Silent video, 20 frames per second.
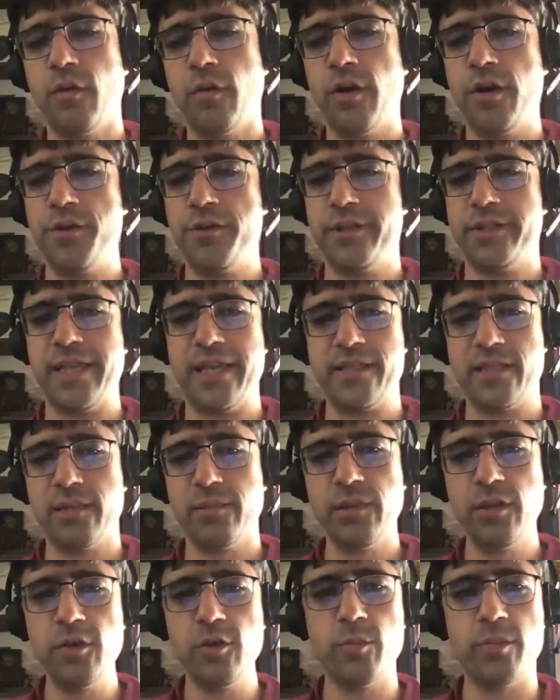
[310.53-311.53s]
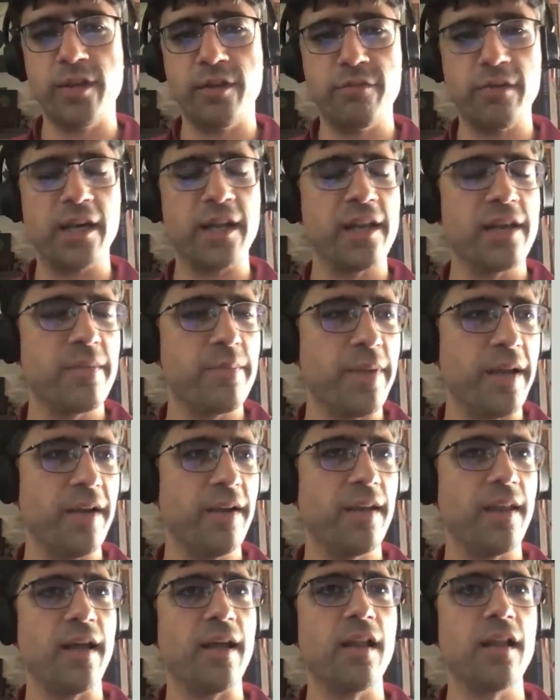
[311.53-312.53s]
Or you could take some loop and run it in
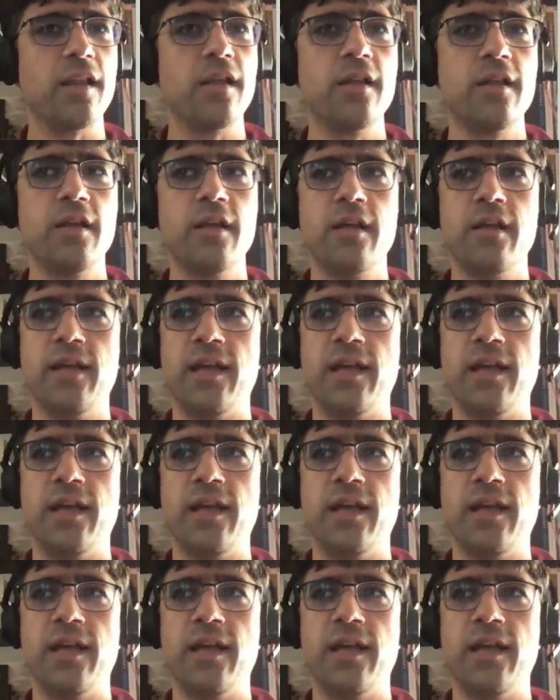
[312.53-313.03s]
parallel